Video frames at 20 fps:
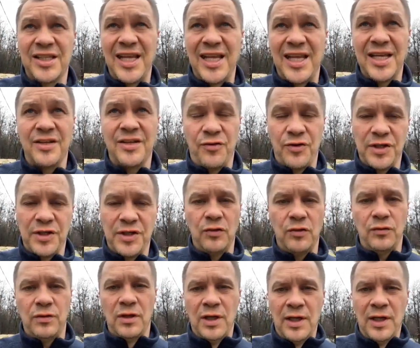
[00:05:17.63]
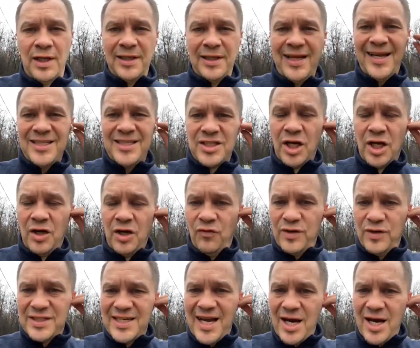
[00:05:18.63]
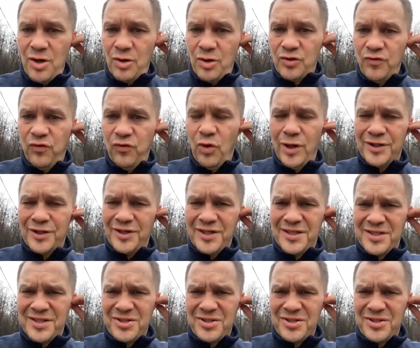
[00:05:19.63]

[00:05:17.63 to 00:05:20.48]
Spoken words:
10, 14 days without water,